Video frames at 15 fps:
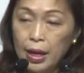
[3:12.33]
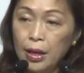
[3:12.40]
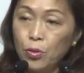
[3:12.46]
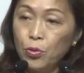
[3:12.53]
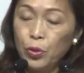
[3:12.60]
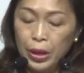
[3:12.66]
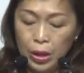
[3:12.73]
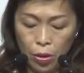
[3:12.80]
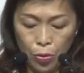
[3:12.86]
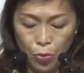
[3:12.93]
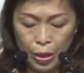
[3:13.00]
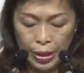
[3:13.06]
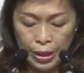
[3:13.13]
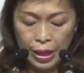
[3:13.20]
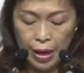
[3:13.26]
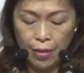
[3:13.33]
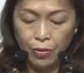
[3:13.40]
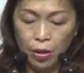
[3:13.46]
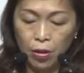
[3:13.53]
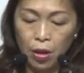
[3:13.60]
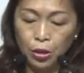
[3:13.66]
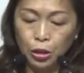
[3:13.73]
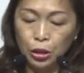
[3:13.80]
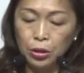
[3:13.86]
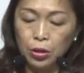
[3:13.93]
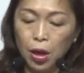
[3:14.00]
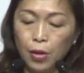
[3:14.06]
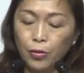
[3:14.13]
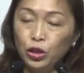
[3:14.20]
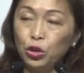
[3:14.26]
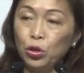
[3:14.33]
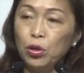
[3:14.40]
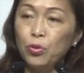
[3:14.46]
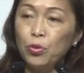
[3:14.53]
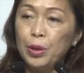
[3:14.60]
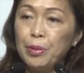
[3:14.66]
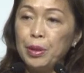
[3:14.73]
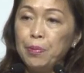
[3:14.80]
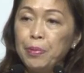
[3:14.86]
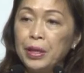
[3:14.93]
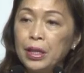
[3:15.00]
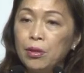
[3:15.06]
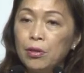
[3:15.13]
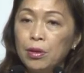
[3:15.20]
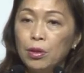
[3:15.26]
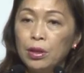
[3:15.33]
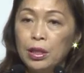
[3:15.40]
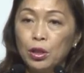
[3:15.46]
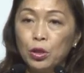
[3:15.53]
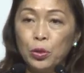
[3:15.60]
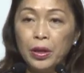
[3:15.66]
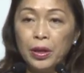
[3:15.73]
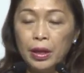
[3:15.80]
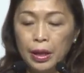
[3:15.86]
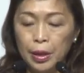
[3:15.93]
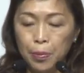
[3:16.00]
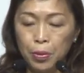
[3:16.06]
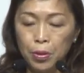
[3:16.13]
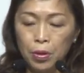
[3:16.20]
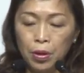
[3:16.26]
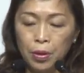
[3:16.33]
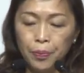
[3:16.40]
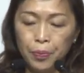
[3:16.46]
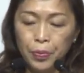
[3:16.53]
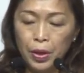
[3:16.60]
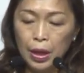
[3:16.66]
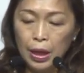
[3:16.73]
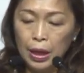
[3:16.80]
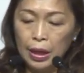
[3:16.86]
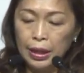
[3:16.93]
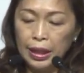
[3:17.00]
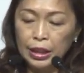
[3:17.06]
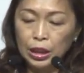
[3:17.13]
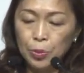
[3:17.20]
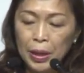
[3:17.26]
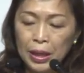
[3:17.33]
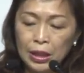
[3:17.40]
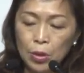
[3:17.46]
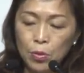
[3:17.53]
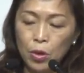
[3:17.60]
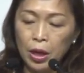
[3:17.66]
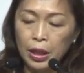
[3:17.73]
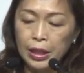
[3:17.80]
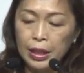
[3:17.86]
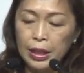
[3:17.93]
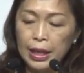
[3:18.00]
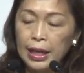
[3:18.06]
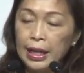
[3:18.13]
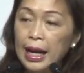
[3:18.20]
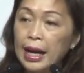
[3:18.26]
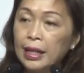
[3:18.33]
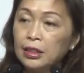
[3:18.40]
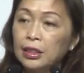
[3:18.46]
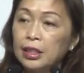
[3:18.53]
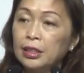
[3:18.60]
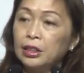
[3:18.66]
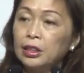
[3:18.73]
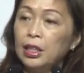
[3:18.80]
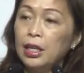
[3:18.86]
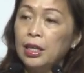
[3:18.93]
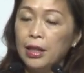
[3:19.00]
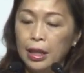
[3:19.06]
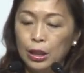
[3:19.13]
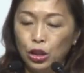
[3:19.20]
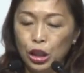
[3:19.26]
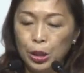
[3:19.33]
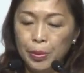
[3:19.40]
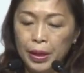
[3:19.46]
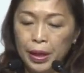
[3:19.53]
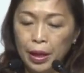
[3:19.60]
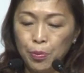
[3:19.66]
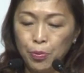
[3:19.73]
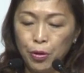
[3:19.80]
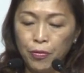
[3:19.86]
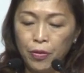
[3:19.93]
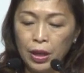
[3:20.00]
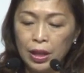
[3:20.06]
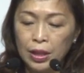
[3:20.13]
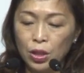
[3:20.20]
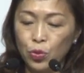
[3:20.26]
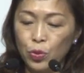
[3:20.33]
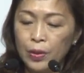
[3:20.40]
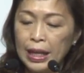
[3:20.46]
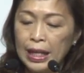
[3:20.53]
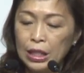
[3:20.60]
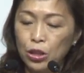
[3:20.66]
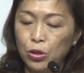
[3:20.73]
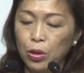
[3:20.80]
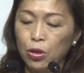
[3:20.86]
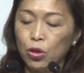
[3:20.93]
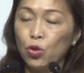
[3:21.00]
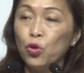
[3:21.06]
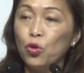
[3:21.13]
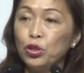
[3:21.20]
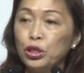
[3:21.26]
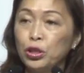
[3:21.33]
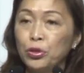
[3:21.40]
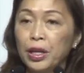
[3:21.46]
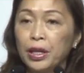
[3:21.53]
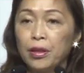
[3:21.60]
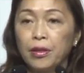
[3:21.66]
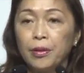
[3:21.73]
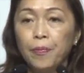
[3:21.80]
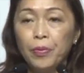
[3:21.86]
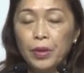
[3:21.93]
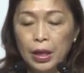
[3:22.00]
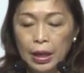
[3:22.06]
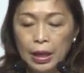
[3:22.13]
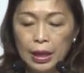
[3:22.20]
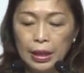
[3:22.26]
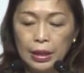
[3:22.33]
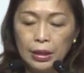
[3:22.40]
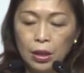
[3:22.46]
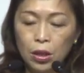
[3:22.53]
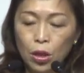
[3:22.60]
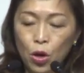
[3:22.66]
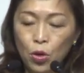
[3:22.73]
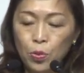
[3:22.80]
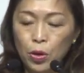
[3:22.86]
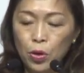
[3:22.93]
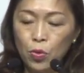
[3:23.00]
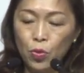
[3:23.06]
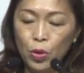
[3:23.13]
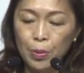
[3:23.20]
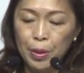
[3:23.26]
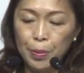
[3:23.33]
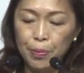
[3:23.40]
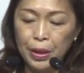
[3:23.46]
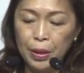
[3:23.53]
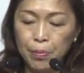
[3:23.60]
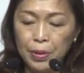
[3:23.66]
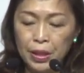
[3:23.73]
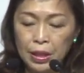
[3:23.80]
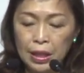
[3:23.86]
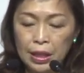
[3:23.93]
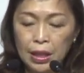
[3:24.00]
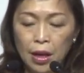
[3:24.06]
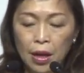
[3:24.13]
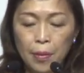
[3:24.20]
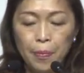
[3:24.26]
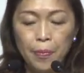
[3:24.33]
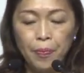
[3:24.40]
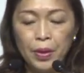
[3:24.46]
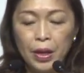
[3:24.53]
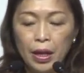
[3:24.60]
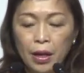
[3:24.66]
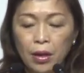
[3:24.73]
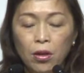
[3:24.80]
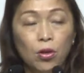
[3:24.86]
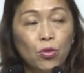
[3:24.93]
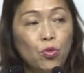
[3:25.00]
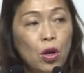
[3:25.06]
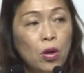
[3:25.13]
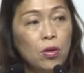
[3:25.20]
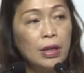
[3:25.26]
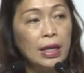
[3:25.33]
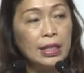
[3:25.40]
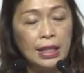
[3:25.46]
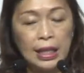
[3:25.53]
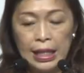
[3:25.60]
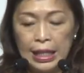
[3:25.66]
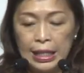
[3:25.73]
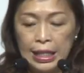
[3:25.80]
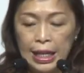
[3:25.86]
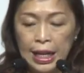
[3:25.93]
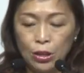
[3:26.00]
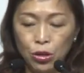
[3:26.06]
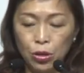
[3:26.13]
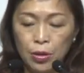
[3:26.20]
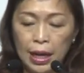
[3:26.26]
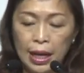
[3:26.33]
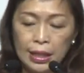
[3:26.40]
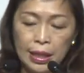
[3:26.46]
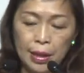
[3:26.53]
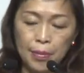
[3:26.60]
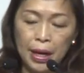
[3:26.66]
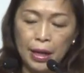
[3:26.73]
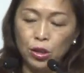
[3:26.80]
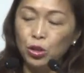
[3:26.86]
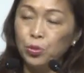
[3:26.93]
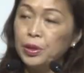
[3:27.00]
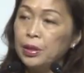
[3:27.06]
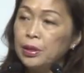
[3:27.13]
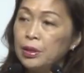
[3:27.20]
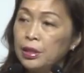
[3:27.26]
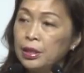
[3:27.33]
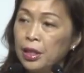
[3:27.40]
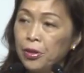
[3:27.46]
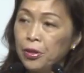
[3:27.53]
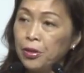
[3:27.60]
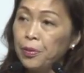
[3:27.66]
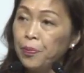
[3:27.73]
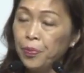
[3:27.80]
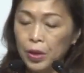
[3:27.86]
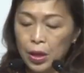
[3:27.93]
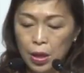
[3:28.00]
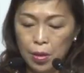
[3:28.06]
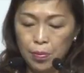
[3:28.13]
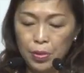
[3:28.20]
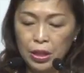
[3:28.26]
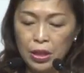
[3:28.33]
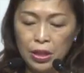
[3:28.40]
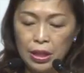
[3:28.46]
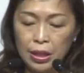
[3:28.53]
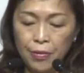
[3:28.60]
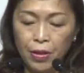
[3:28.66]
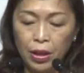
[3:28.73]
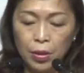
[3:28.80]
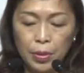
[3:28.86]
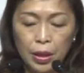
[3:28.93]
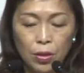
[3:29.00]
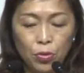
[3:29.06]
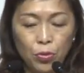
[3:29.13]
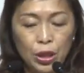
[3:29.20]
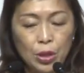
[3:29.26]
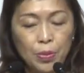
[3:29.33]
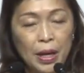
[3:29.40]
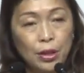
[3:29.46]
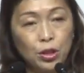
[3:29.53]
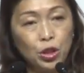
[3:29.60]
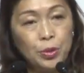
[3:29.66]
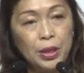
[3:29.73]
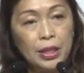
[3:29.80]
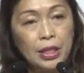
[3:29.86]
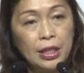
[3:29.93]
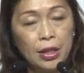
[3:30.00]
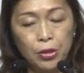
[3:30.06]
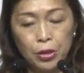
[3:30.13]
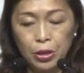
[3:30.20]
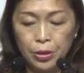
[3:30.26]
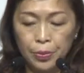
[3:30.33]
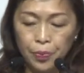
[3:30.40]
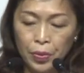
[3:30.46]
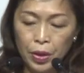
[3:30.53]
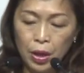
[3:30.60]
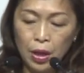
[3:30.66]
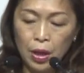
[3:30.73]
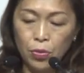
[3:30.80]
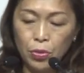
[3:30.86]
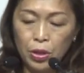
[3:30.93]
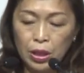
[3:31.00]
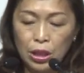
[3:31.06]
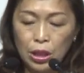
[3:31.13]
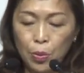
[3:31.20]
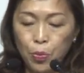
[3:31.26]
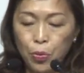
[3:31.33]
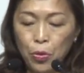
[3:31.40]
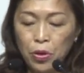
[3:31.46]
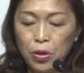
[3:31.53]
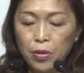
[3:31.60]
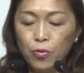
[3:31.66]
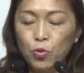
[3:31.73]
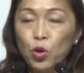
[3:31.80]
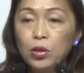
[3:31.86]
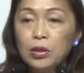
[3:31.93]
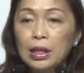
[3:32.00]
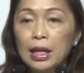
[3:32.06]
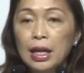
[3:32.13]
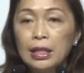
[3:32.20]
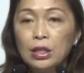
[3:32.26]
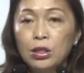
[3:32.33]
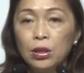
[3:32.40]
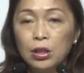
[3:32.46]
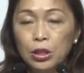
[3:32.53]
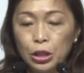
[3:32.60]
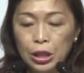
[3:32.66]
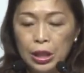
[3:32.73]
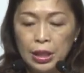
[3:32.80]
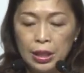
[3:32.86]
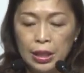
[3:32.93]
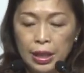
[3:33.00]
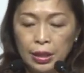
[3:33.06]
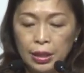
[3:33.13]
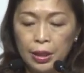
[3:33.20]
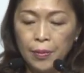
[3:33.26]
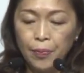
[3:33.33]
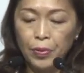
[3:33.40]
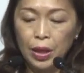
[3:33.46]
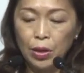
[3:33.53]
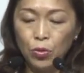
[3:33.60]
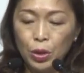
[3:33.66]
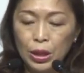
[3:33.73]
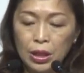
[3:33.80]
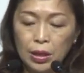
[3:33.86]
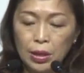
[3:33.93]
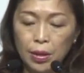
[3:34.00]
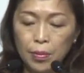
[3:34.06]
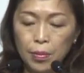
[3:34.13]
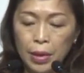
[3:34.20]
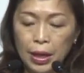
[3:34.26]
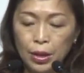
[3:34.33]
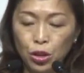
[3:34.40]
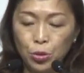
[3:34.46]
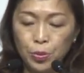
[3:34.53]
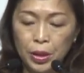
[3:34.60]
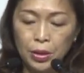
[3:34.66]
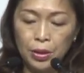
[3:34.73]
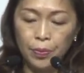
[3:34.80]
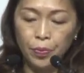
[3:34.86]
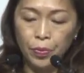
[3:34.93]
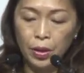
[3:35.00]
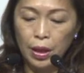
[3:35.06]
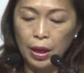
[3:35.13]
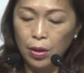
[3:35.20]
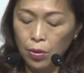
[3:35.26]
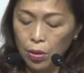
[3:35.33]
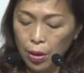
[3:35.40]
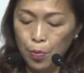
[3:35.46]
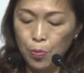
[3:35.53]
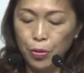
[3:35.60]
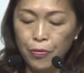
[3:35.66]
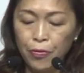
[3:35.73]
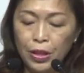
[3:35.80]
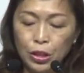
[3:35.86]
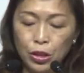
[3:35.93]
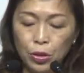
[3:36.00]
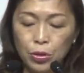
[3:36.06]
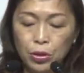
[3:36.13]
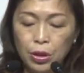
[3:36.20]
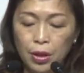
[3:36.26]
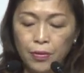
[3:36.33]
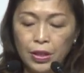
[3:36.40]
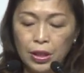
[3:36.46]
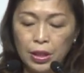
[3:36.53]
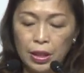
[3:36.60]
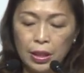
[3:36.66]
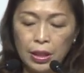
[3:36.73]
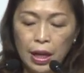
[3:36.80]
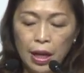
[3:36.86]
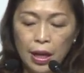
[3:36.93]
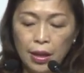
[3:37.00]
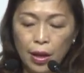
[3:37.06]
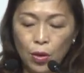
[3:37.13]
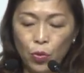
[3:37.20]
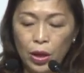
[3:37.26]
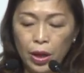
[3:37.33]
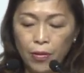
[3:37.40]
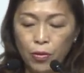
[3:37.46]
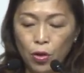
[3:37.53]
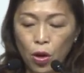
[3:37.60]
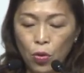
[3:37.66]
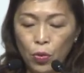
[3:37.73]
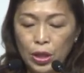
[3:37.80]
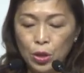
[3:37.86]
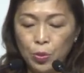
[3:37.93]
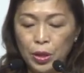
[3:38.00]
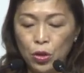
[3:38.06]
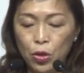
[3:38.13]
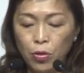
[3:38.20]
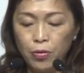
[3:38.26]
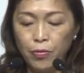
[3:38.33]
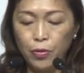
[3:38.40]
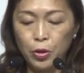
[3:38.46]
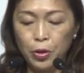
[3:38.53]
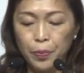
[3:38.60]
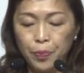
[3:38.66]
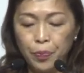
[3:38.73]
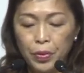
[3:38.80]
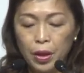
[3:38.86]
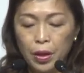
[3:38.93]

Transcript: And we already have the largest offshore renminbi liquidity pool. The expanded market and access that GBA provides will add to our core strength as a global renminbi business hub and our role as an international asset management center, business development and risk management centers, with the support of world-class logistics and risk management and professional services that we have always been known for.